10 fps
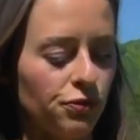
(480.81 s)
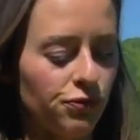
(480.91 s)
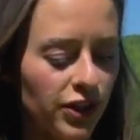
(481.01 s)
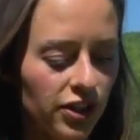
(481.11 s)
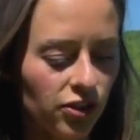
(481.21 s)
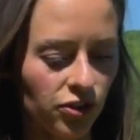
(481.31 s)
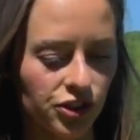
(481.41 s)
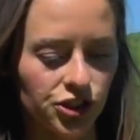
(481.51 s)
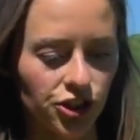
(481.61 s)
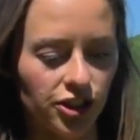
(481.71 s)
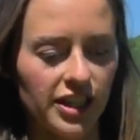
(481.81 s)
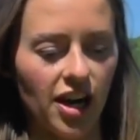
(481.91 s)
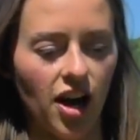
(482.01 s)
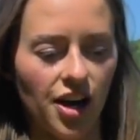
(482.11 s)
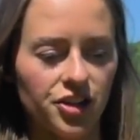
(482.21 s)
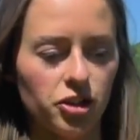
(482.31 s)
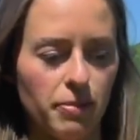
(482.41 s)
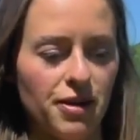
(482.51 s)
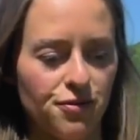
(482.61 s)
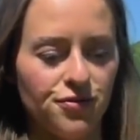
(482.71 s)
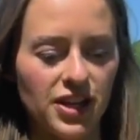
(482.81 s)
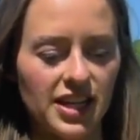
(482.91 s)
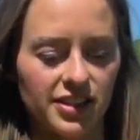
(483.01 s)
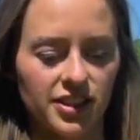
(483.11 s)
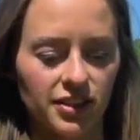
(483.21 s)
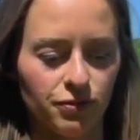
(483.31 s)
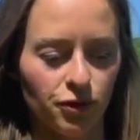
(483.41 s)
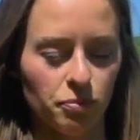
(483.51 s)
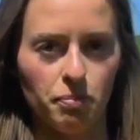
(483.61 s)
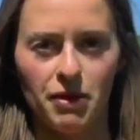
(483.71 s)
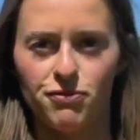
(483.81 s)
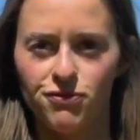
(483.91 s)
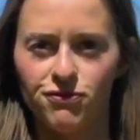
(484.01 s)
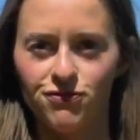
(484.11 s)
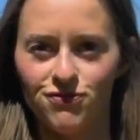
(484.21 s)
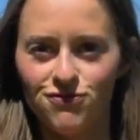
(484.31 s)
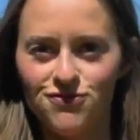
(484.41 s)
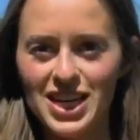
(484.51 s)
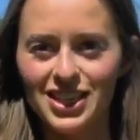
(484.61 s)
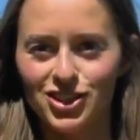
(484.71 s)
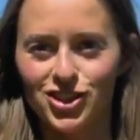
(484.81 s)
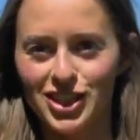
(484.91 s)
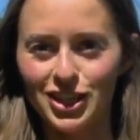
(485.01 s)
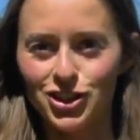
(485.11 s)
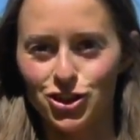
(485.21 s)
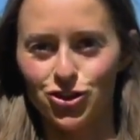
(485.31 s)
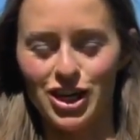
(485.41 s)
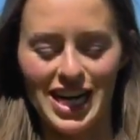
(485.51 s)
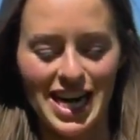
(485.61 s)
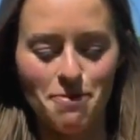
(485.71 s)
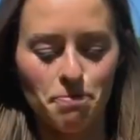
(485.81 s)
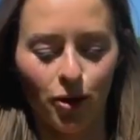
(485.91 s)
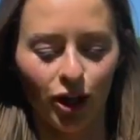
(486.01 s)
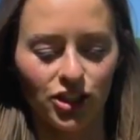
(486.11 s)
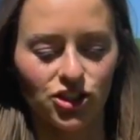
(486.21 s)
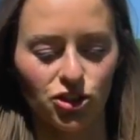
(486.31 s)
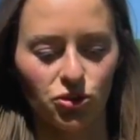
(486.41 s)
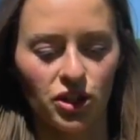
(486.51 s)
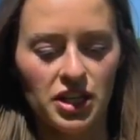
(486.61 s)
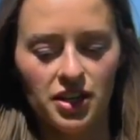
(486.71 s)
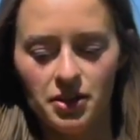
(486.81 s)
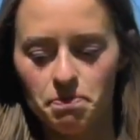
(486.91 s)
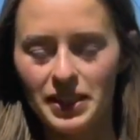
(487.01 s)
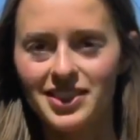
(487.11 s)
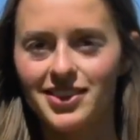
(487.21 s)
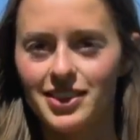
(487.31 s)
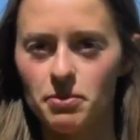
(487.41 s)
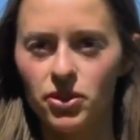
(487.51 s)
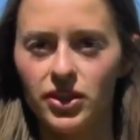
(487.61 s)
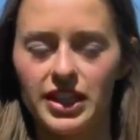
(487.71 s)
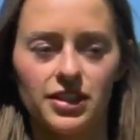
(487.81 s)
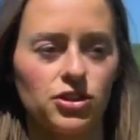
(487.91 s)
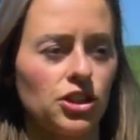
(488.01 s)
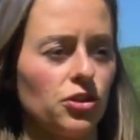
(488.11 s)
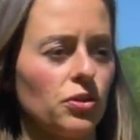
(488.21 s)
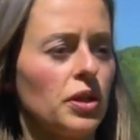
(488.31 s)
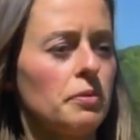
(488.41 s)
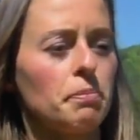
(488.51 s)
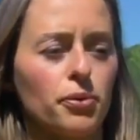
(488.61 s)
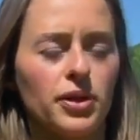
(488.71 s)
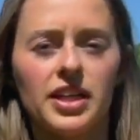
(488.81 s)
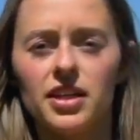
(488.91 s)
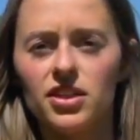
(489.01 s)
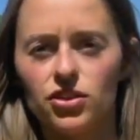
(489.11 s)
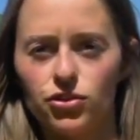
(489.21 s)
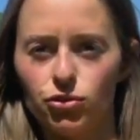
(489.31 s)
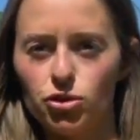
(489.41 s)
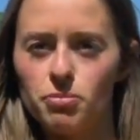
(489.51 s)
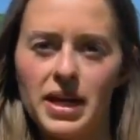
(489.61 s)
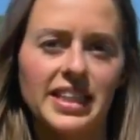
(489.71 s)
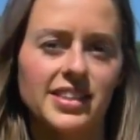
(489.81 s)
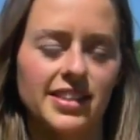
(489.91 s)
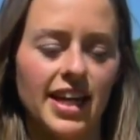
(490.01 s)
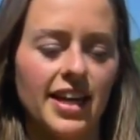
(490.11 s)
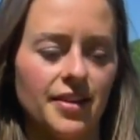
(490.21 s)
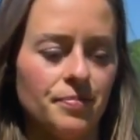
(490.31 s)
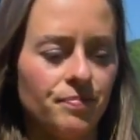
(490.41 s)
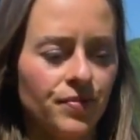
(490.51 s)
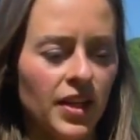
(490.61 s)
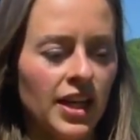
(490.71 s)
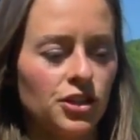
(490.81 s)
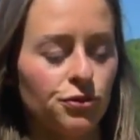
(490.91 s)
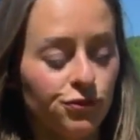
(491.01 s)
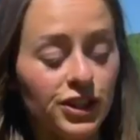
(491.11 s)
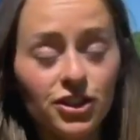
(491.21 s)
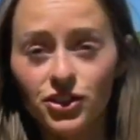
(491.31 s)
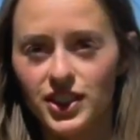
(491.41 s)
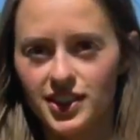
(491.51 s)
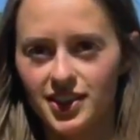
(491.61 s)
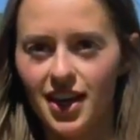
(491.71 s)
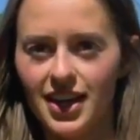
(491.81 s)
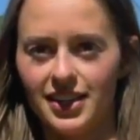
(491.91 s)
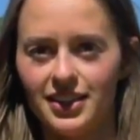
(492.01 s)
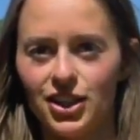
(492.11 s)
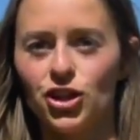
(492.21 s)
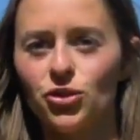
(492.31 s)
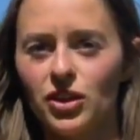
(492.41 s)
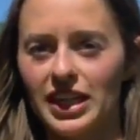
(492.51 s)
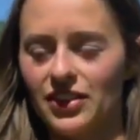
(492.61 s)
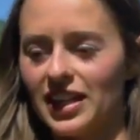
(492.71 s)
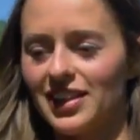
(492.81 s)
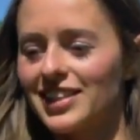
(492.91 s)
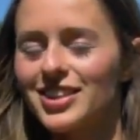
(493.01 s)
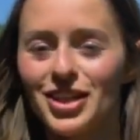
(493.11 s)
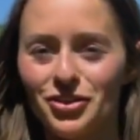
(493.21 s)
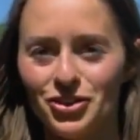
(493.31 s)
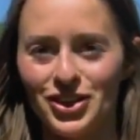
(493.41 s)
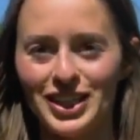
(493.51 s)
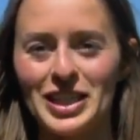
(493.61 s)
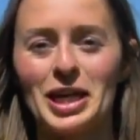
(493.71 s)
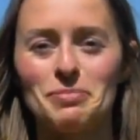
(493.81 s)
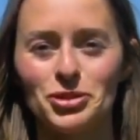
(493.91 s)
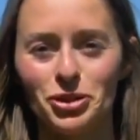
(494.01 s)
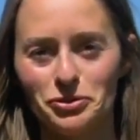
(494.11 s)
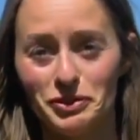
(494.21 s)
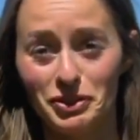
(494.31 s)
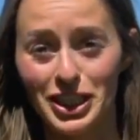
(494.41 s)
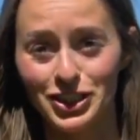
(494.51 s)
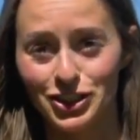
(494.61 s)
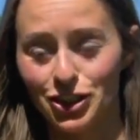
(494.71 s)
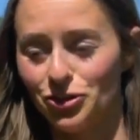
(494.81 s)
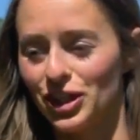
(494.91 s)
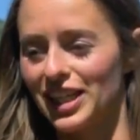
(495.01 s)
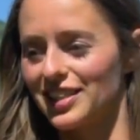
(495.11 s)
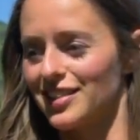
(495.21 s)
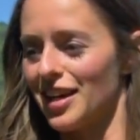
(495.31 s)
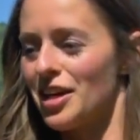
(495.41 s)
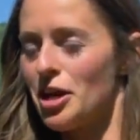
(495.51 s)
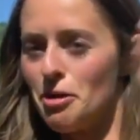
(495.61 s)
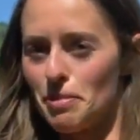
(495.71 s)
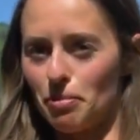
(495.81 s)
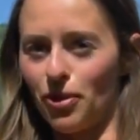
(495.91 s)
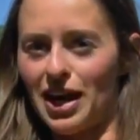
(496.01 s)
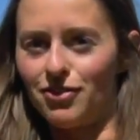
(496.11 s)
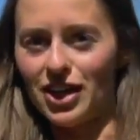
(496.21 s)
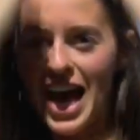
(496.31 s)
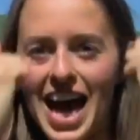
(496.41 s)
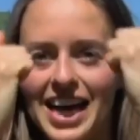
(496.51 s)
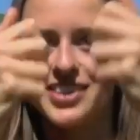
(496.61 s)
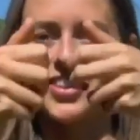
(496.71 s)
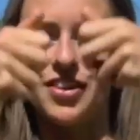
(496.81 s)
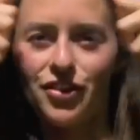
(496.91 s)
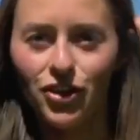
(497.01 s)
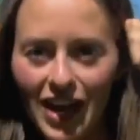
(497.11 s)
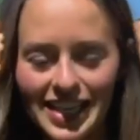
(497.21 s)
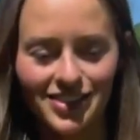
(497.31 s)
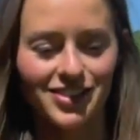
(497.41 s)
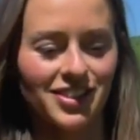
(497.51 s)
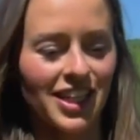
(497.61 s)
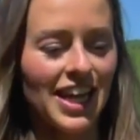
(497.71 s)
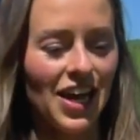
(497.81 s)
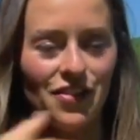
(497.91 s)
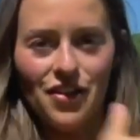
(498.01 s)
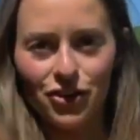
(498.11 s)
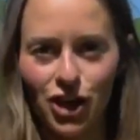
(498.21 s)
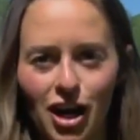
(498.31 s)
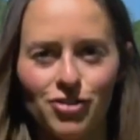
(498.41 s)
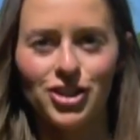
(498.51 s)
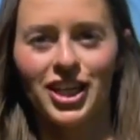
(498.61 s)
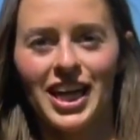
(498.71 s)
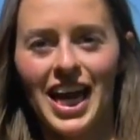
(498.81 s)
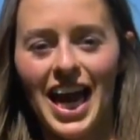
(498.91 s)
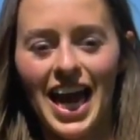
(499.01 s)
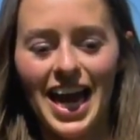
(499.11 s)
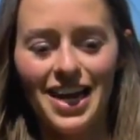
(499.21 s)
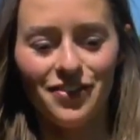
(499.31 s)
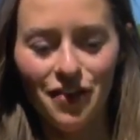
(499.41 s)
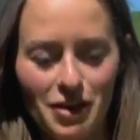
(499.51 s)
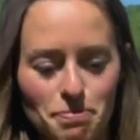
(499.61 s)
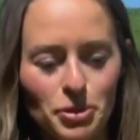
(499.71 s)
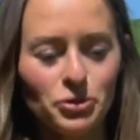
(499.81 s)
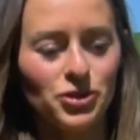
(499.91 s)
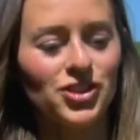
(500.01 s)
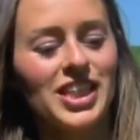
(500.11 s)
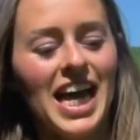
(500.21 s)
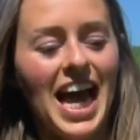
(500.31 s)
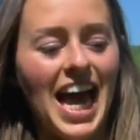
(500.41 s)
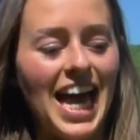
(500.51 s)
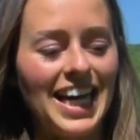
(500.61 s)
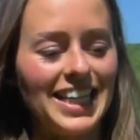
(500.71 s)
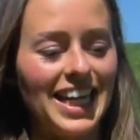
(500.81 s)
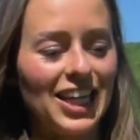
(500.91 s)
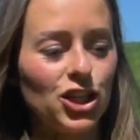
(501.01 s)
feel the dirt under my feet, for my feet sensory input to be stimulated, to breathe through my skin, to feel the sun. Like that's another thing that I observe even in Sedona, is that people have the hats and then the glasses and then they're covered and then they have boots, and